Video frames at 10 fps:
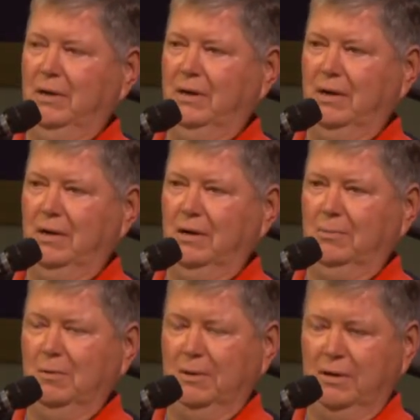and ended up
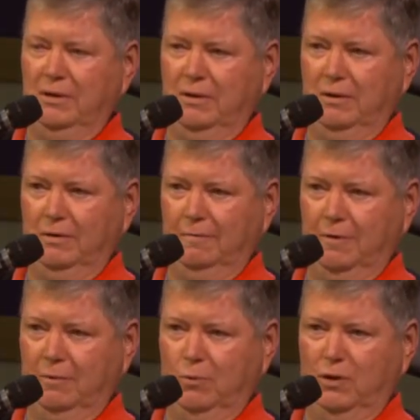coming out here and
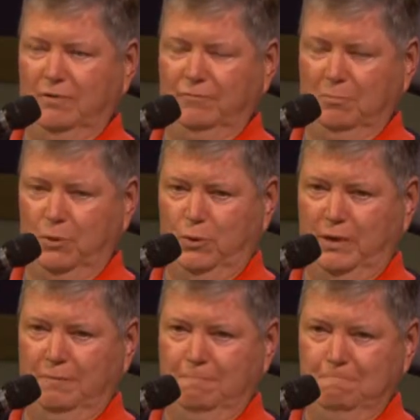working for Boeing.